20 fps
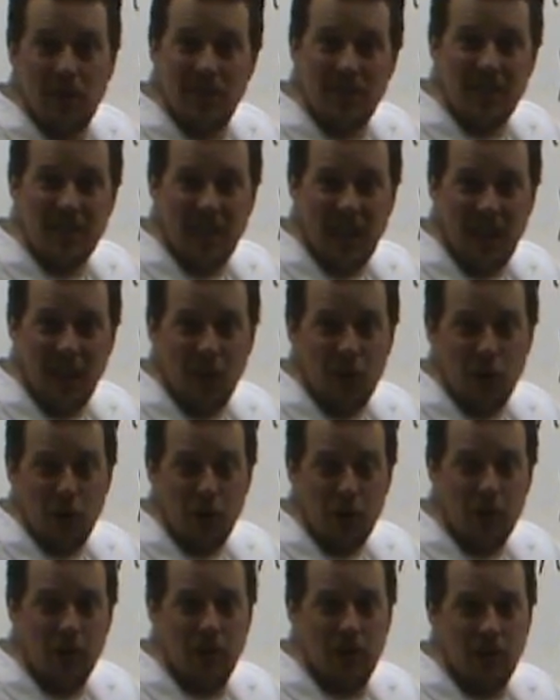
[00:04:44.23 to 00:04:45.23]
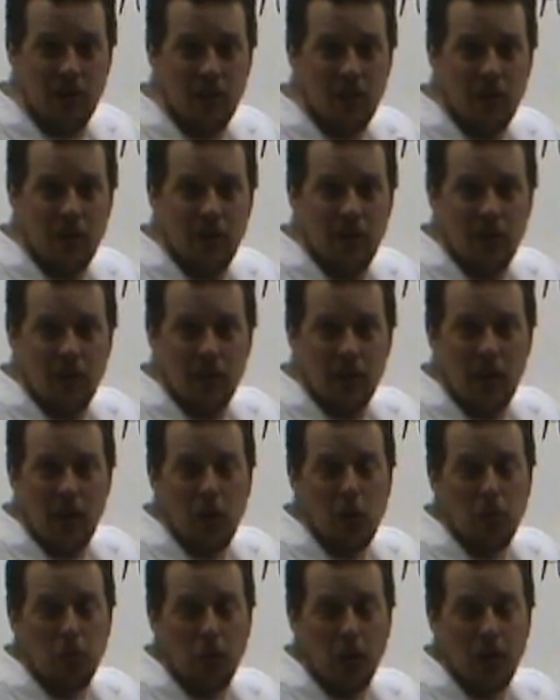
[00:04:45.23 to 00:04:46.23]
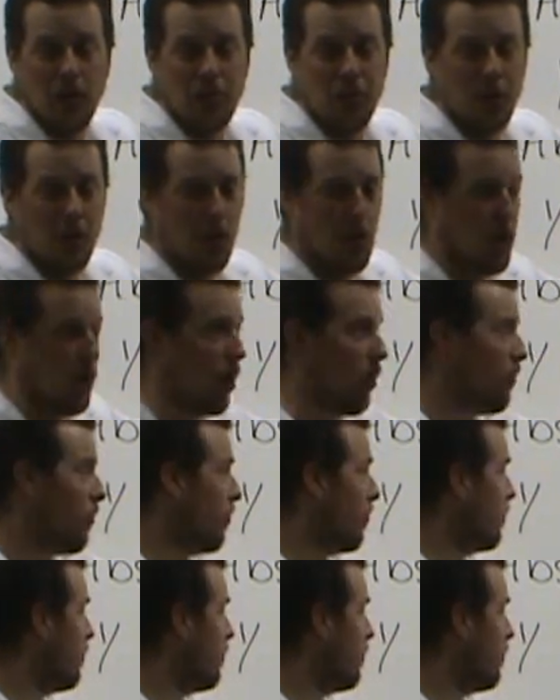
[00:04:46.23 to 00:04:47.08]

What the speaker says: standard calibration curve.